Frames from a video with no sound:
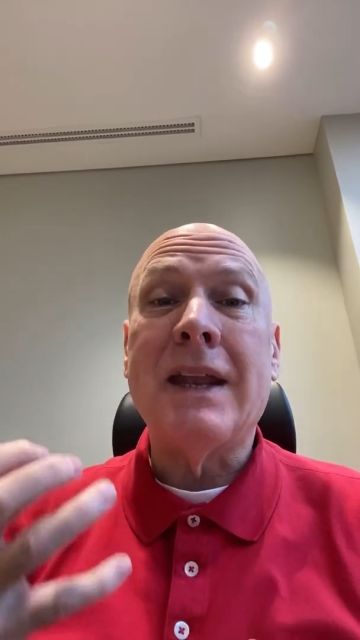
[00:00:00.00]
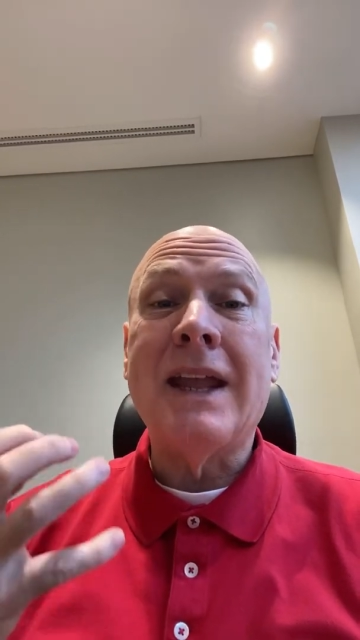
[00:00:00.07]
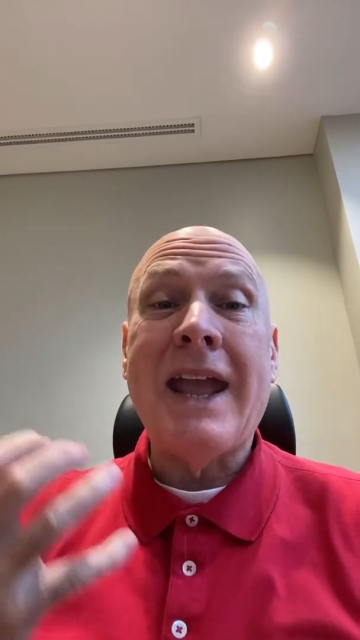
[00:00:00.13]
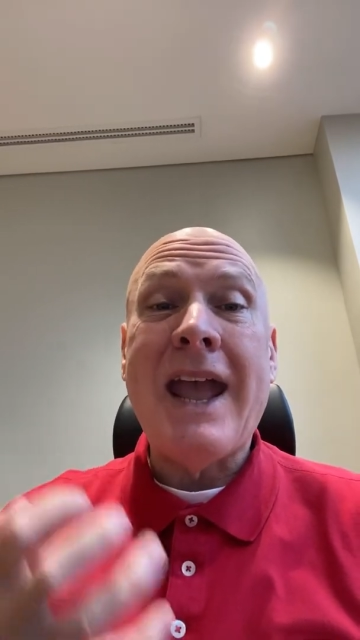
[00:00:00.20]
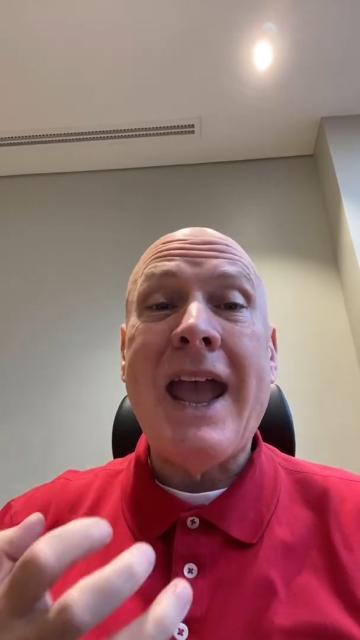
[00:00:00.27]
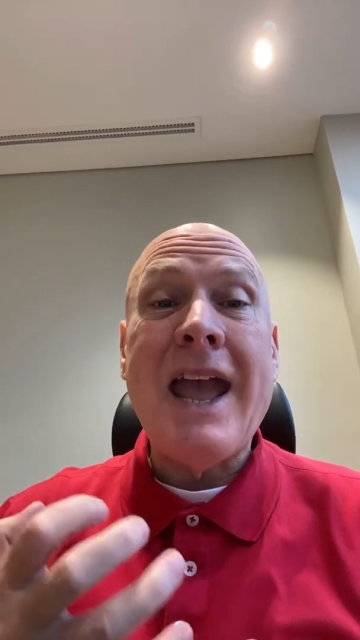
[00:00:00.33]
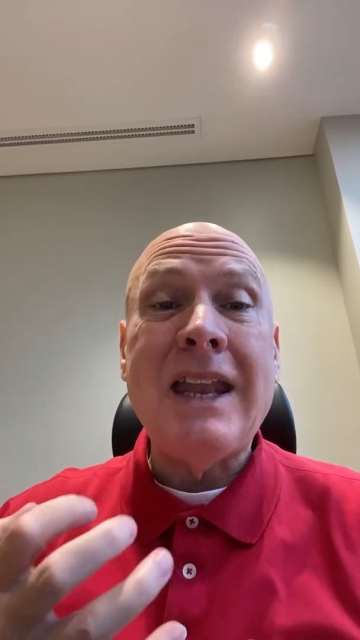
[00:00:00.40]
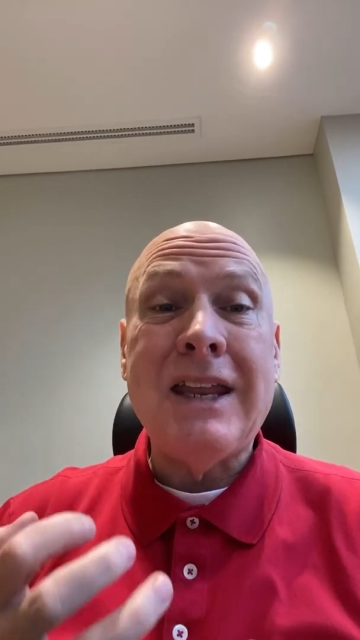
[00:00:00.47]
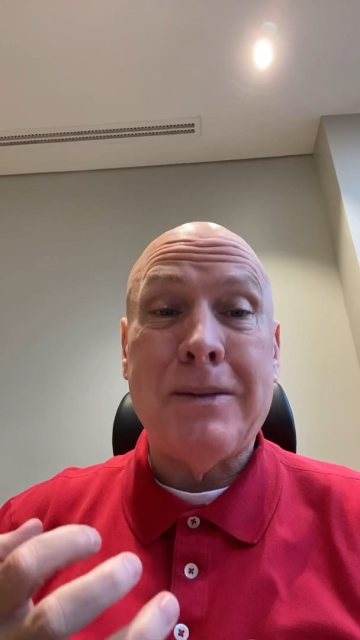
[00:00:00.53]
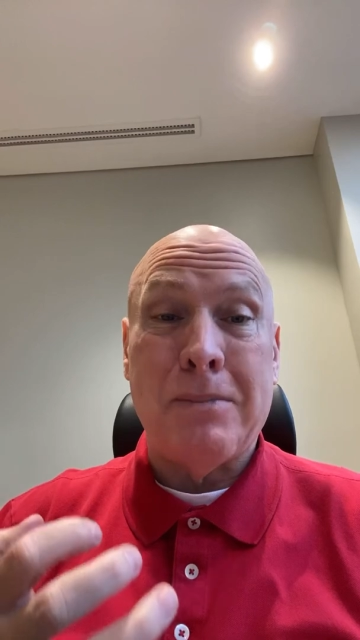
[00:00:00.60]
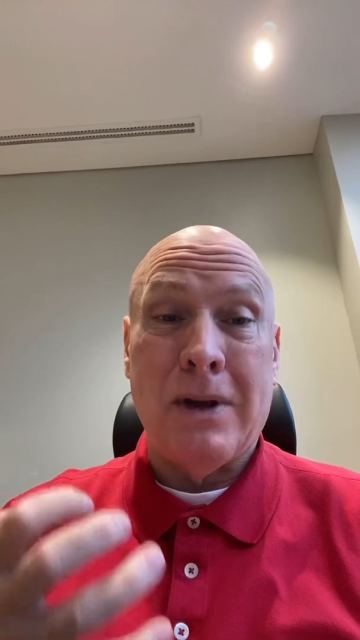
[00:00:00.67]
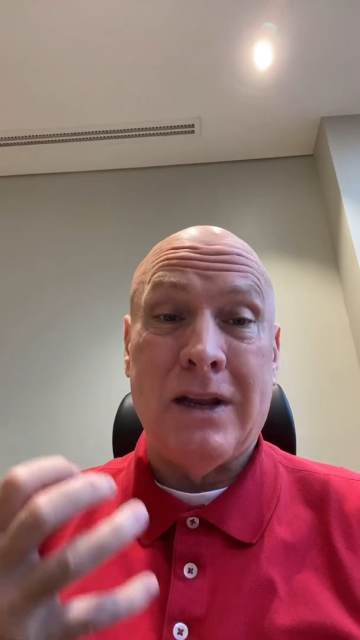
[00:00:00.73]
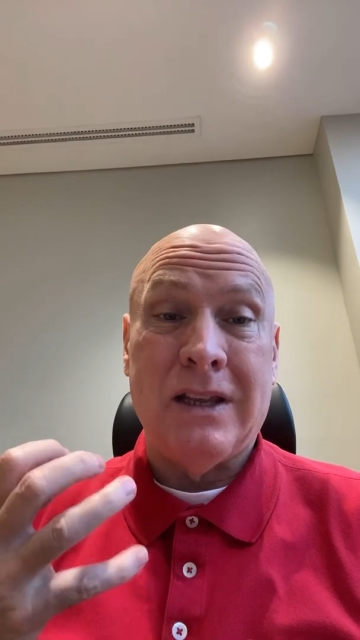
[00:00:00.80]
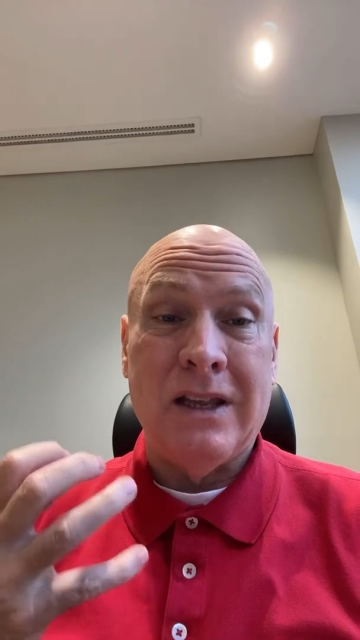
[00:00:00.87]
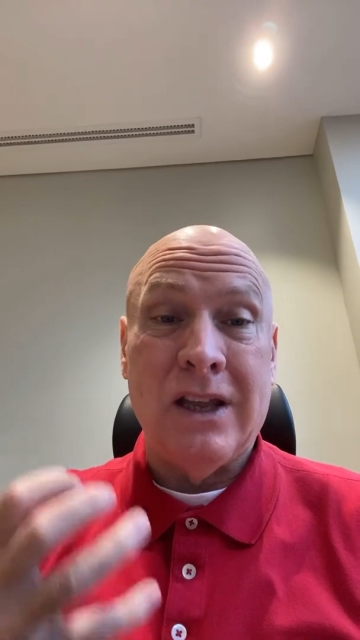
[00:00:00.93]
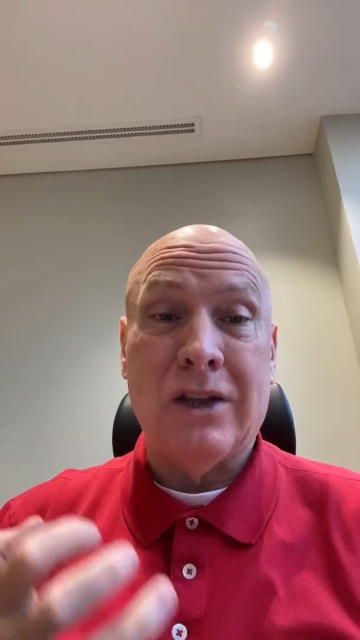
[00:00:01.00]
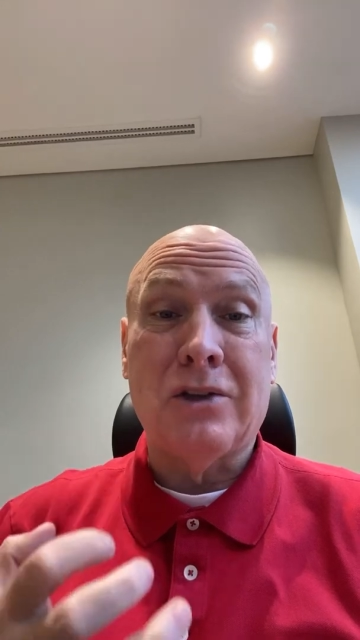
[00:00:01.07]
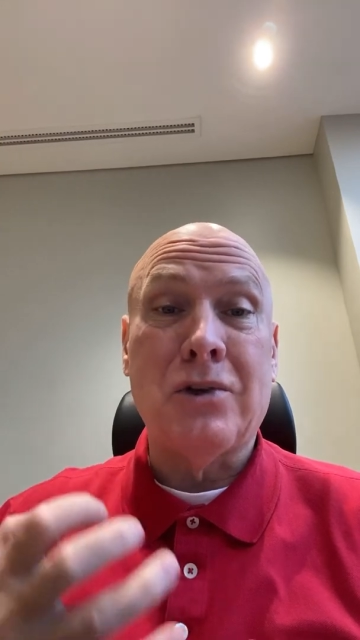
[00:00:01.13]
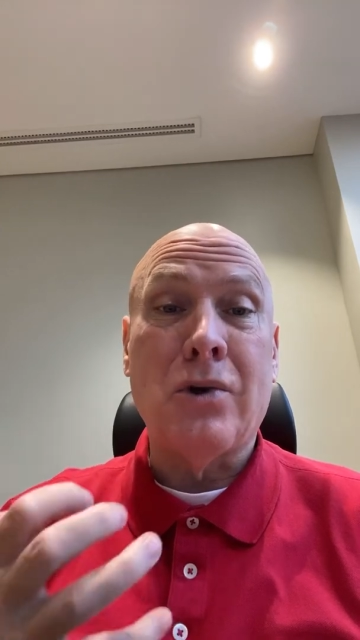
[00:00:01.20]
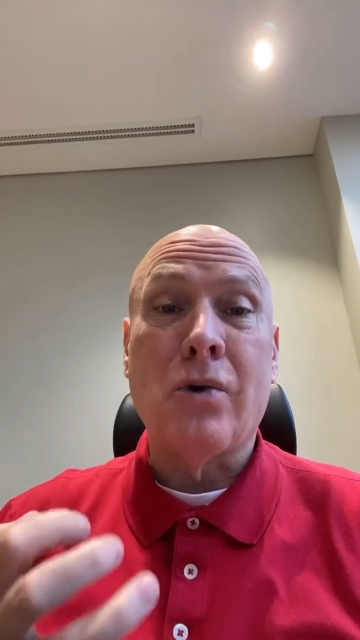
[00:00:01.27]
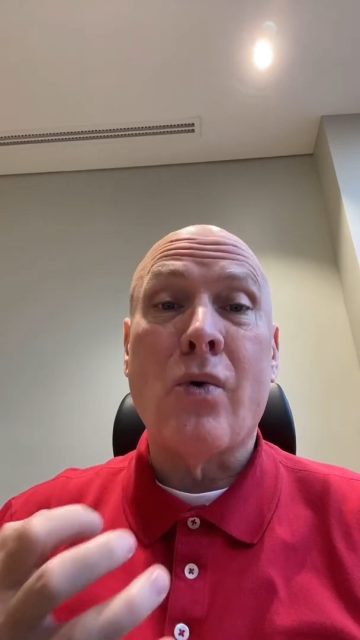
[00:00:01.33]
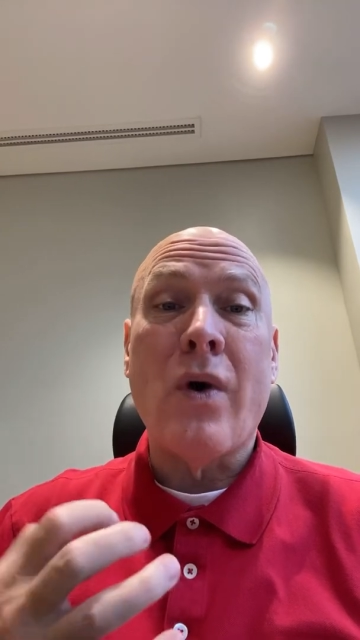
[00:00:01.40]
anybody at
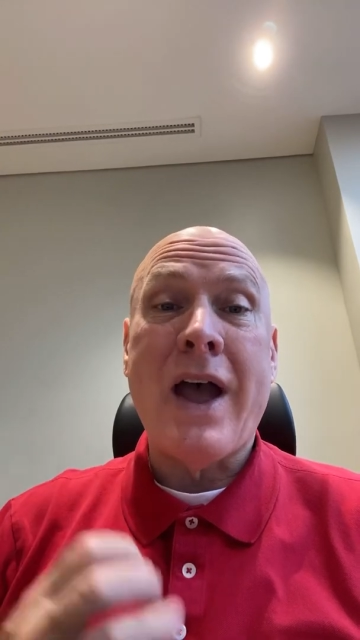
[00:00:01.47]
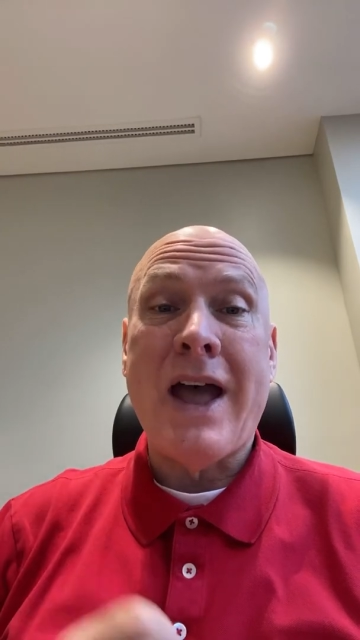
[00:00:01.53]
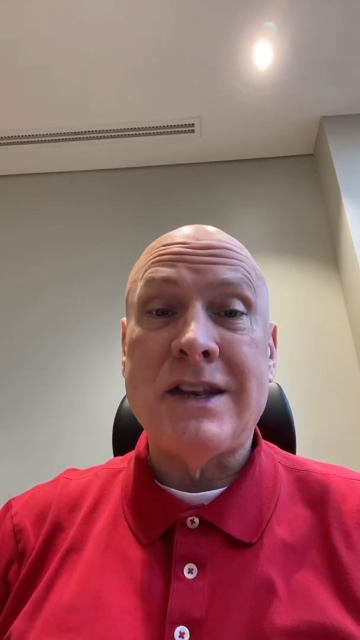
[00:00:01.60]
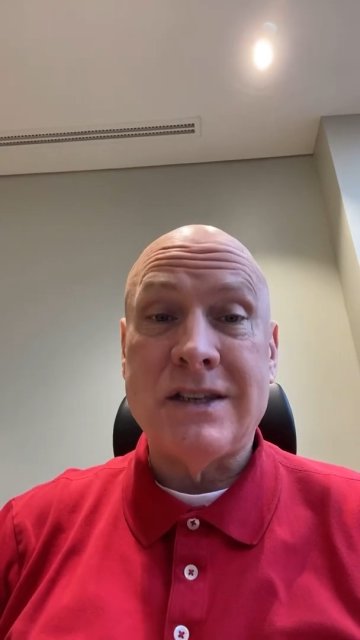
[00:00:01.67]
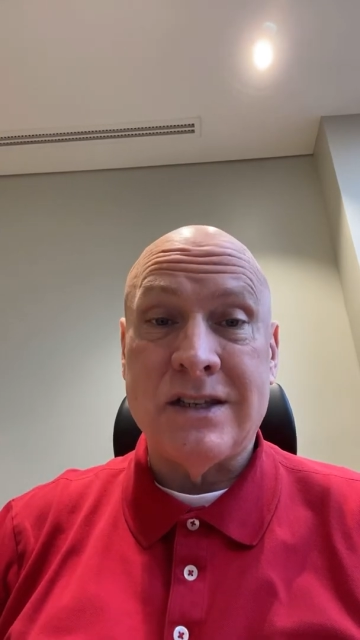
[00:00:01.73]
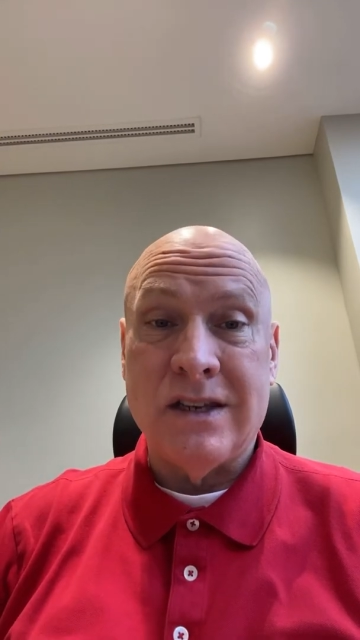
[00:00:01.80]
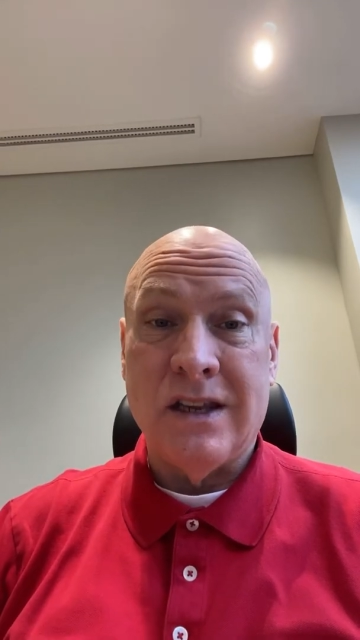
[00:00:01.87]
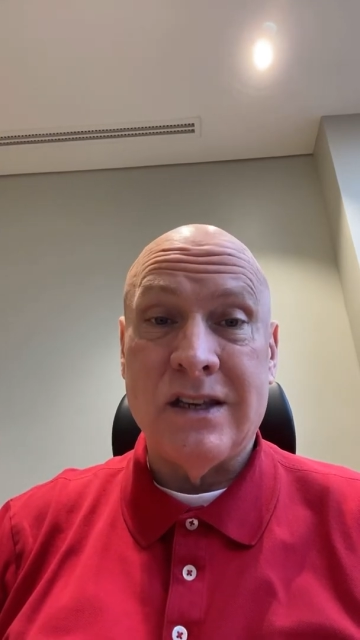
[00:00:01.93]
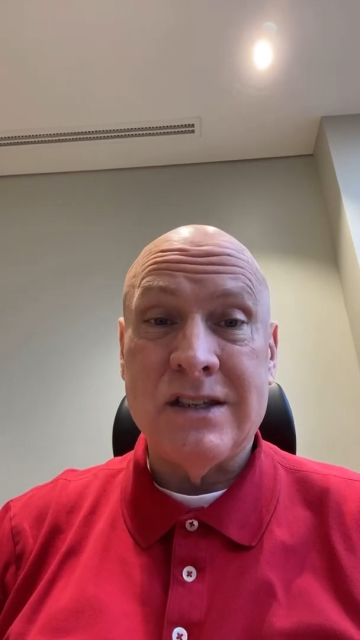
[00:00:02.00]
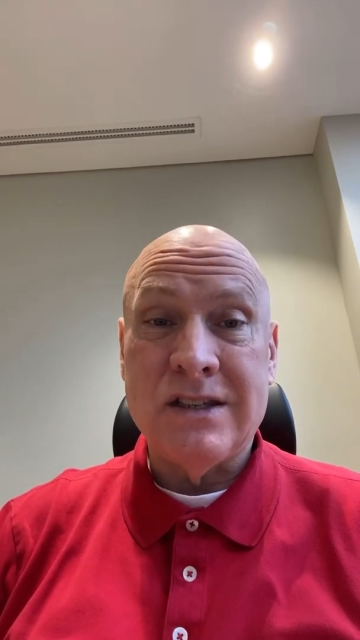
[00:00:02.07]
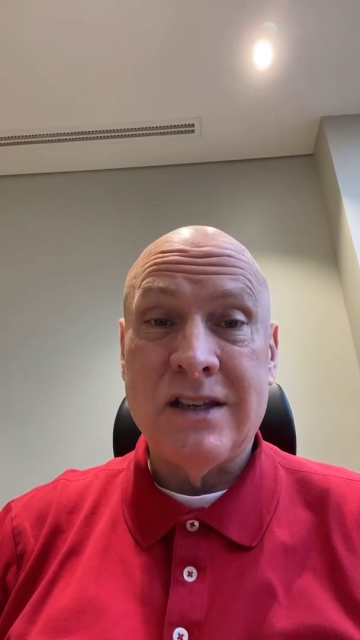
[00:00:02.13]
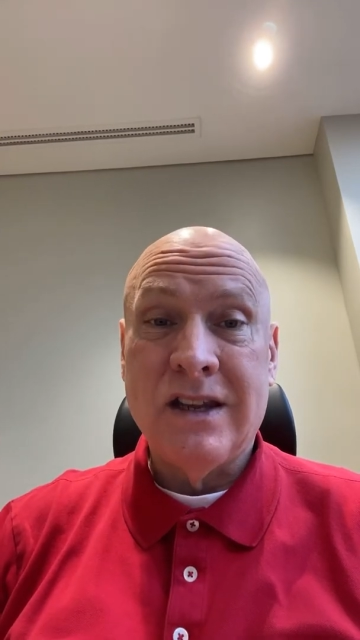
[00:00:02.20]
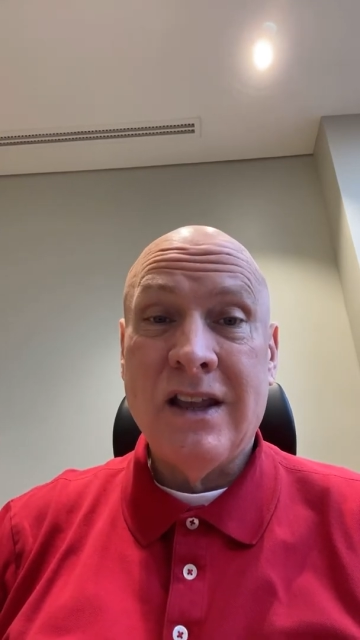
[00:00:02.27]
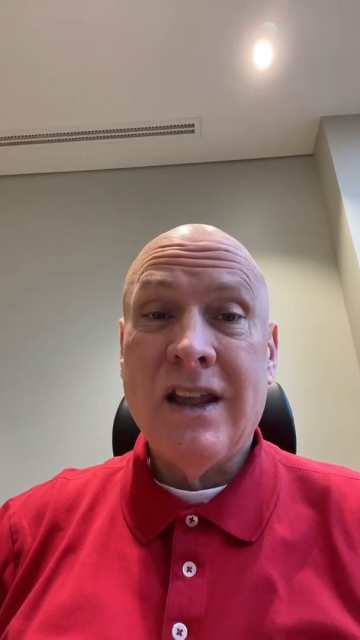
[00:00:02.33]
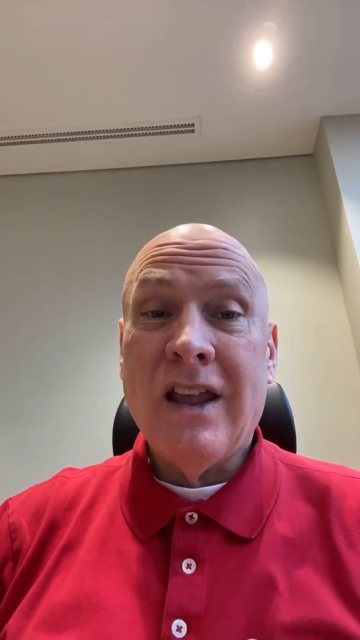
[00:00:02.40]
Google AdSense.